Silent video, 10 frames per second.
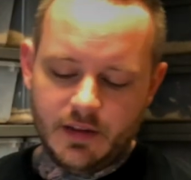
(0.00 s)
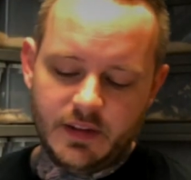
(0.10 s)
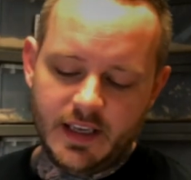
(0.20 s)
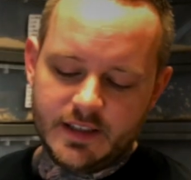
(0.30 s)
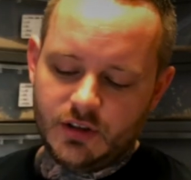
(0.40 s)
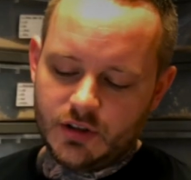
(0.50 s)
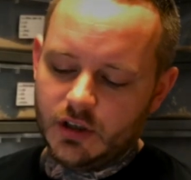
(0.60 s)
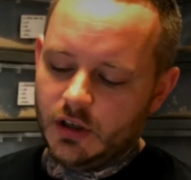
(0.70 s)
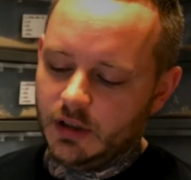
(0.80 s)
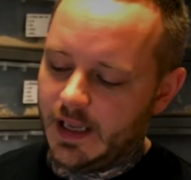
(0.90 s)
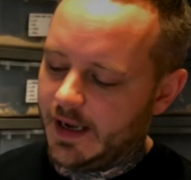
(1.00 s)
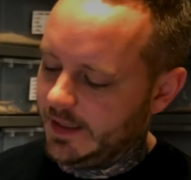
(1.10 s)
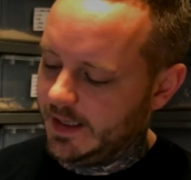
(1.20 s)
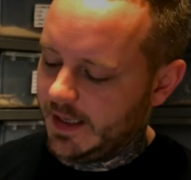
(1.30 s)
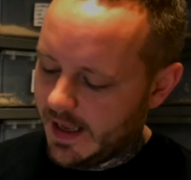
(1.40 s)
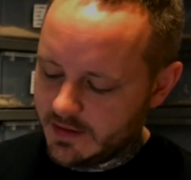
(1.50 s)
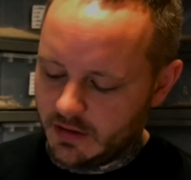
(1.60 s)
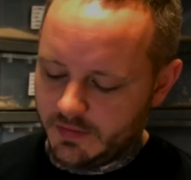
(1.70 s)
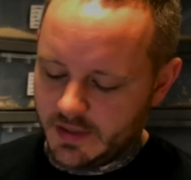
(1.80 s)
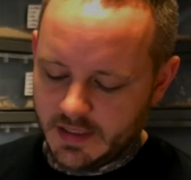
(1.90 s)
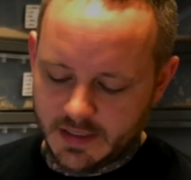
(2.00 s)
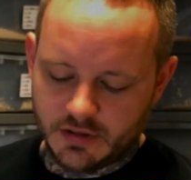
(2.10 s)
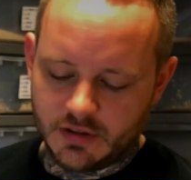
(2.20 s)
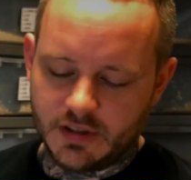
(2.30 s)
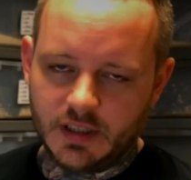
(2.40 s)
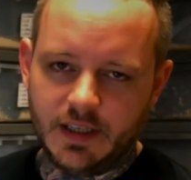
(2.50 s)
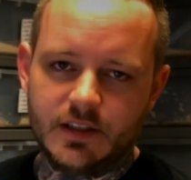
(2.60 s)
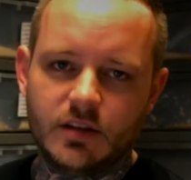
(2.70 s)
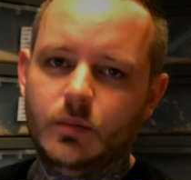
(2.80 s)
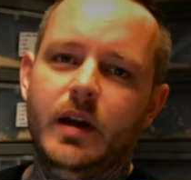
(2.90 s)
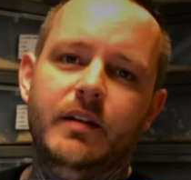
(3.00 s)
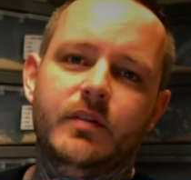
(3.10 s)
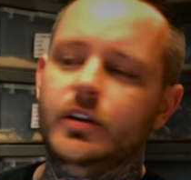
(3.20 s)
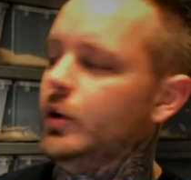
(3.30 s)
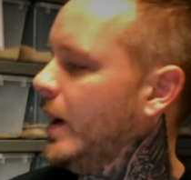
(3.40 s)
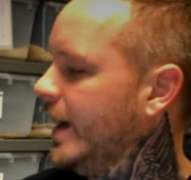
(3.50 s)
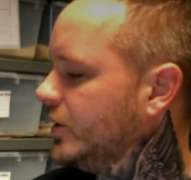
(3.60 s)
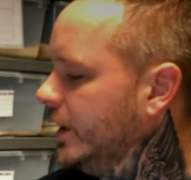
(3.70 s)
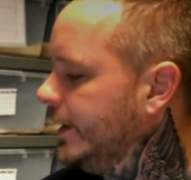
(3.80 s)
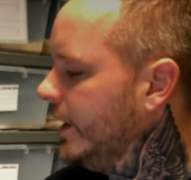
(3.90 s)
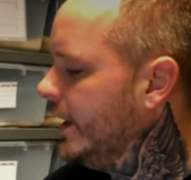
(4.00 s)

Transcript: these are just to hold the ID cards, and obviously it's just a clean tub waiting for a new hatchling.